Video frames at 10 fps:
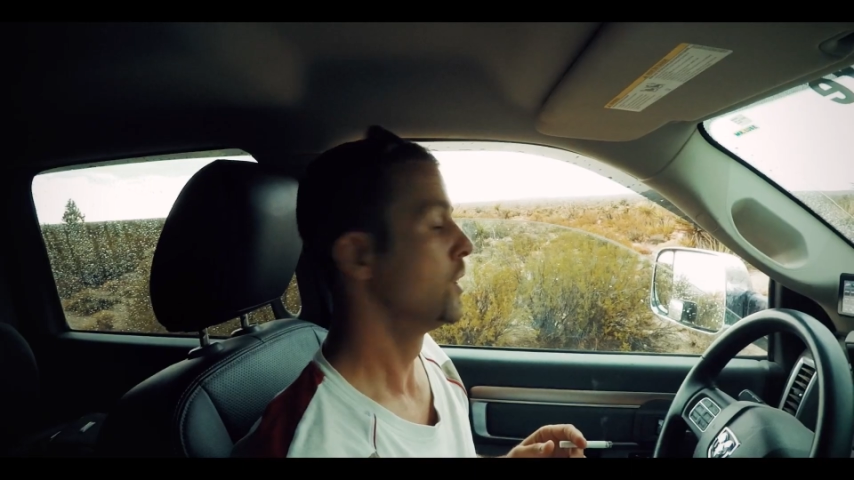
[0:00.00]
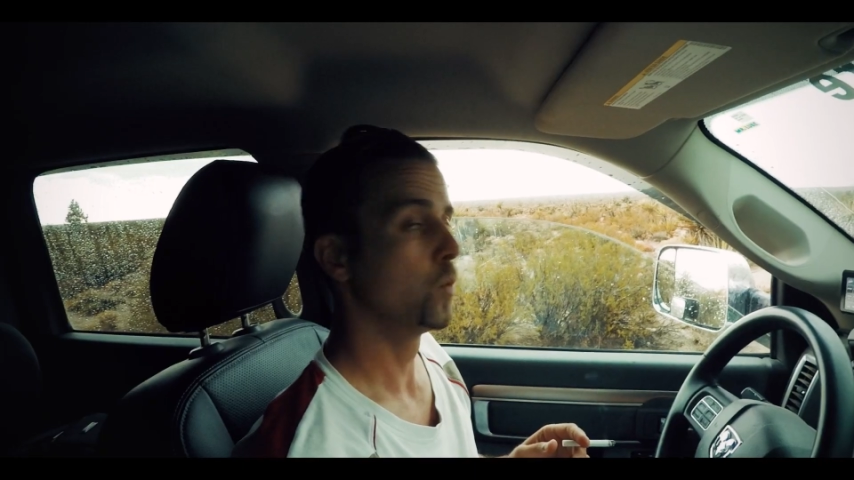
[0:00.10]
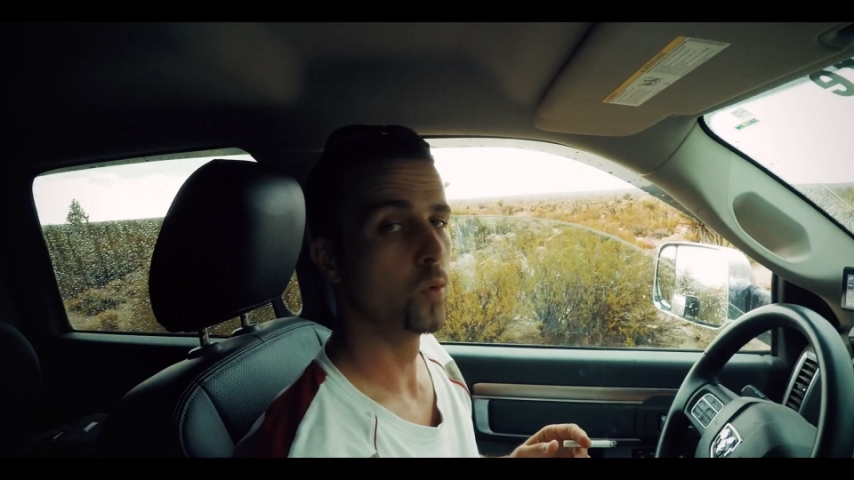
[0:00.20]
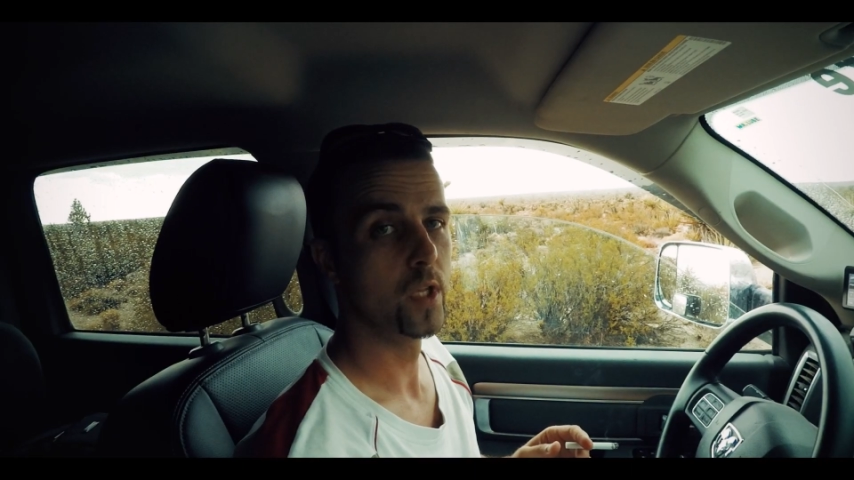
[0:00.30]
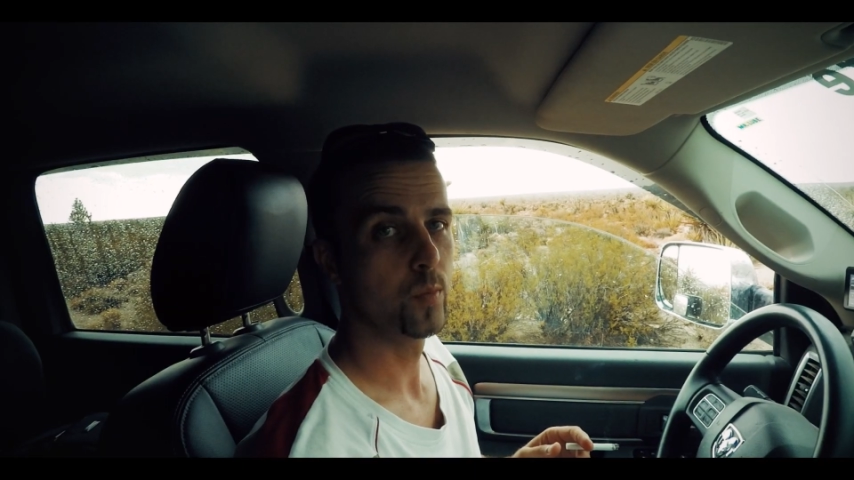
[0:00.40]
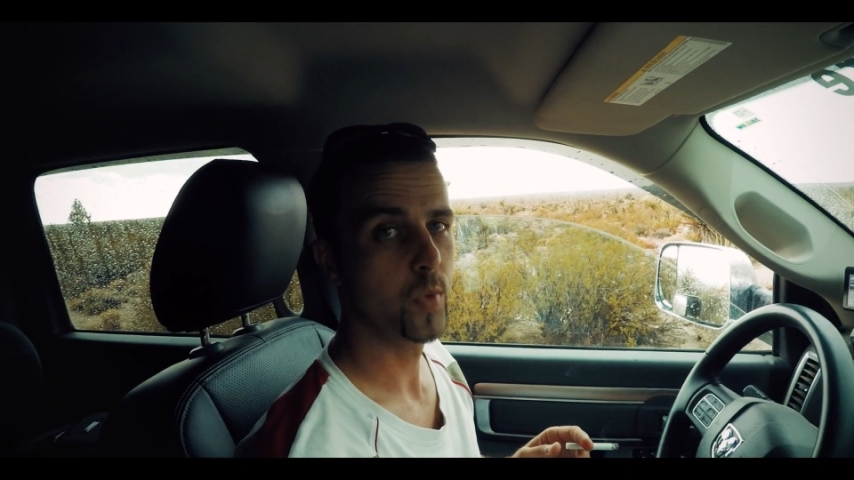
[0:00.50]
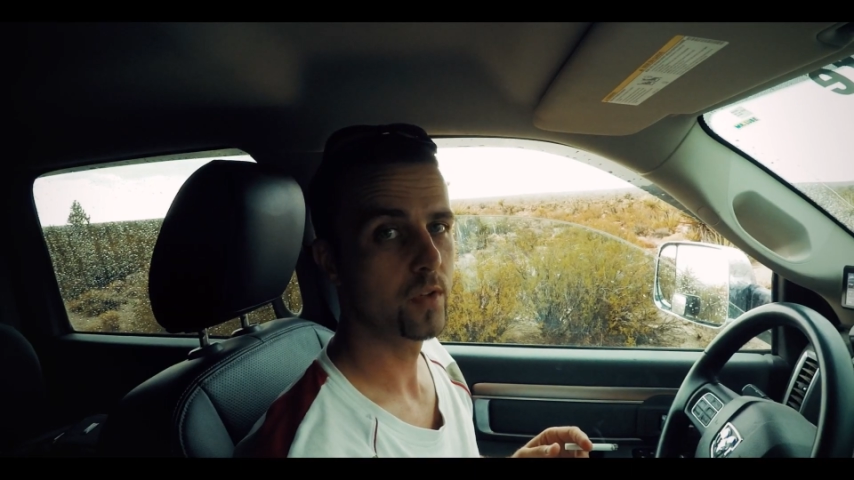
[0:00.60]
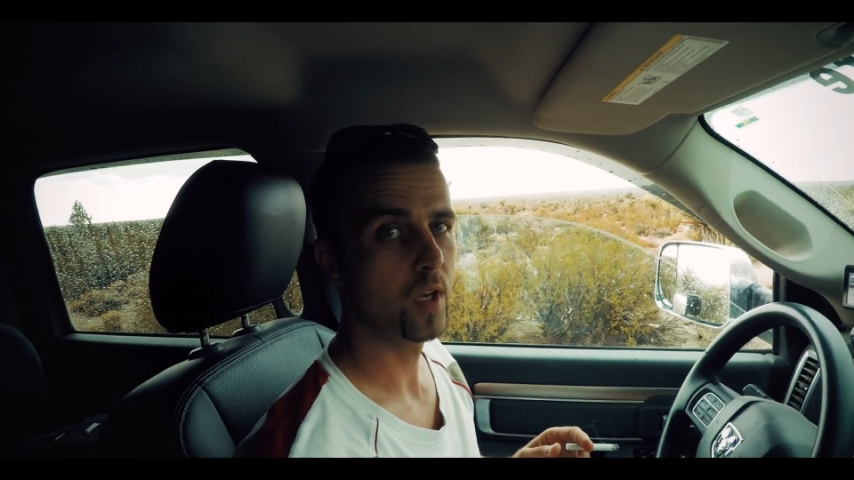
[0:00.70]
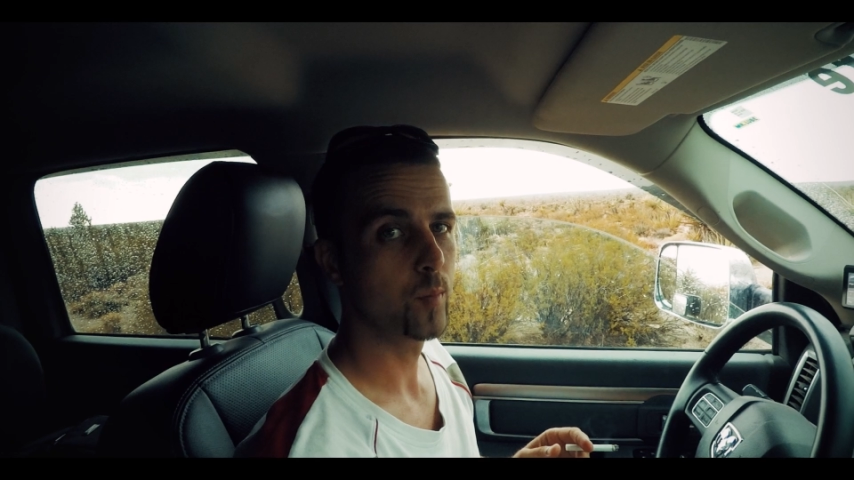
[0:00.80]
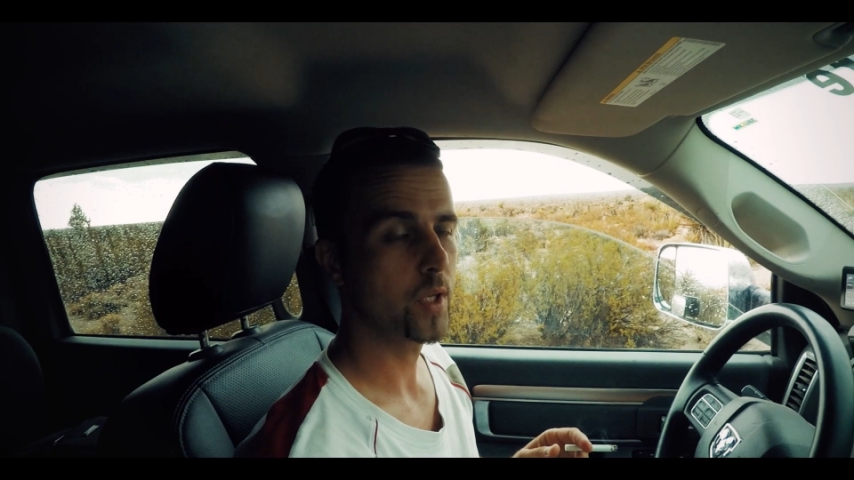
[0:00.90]
Wind
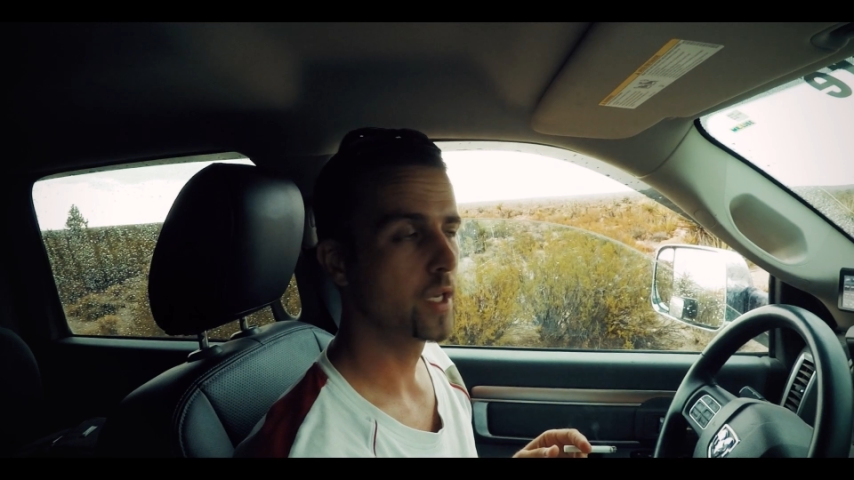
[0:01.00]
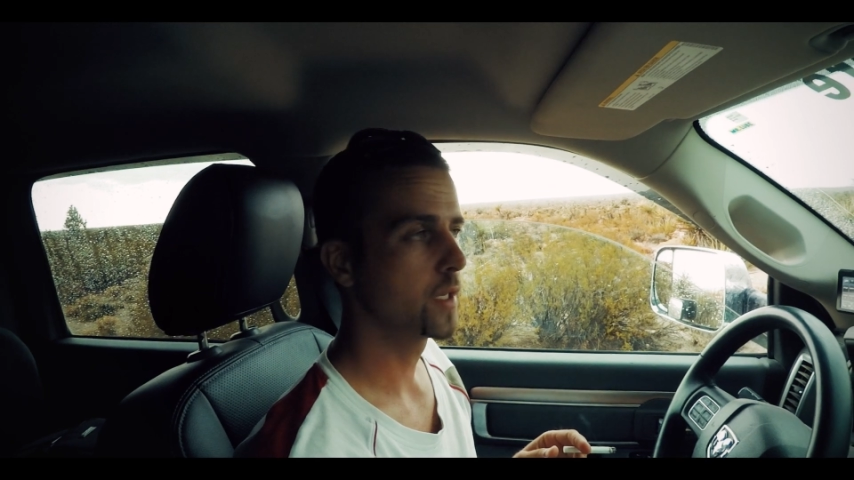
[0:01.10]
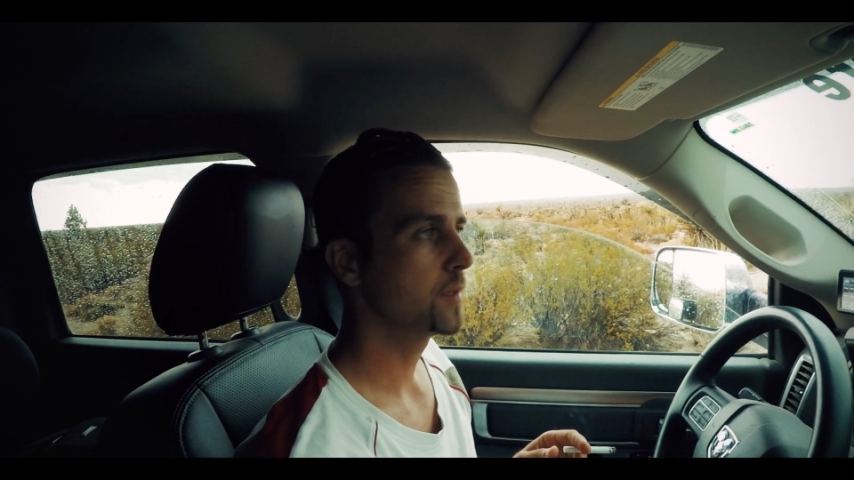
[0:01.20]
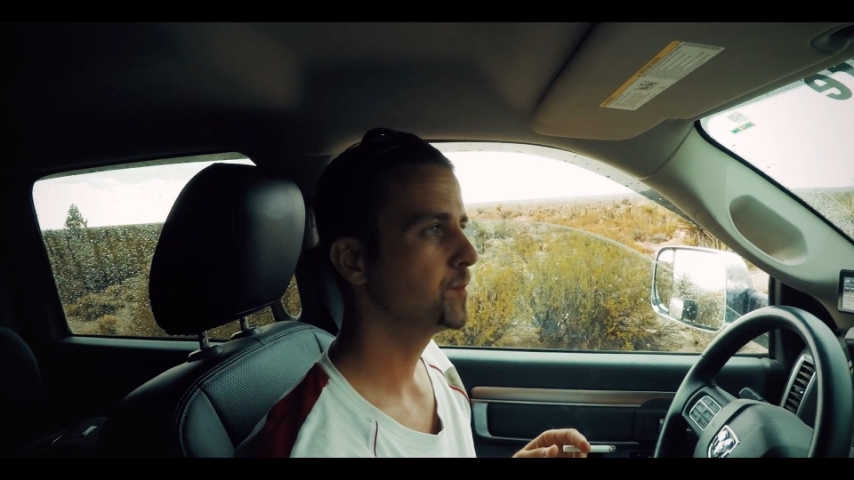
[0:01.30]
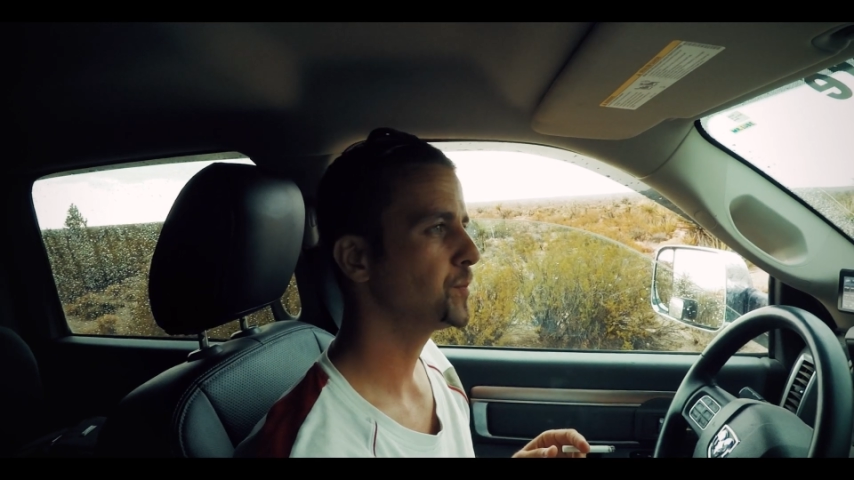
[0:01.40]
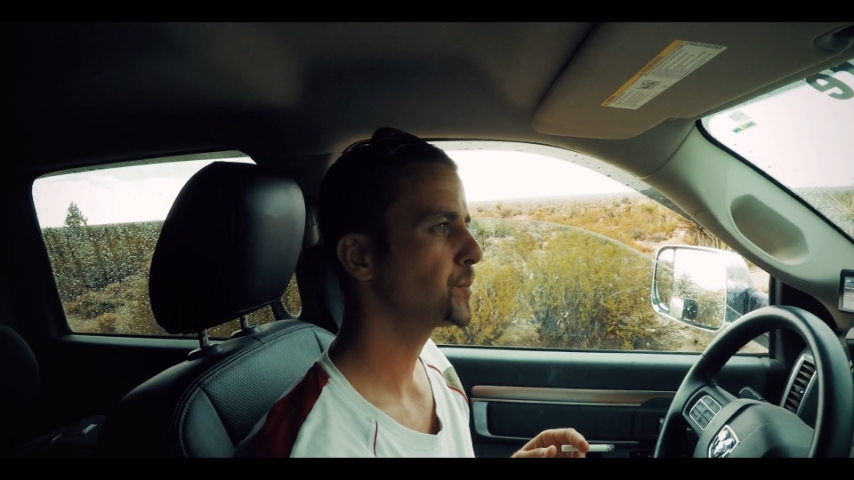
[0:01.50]
picked up again.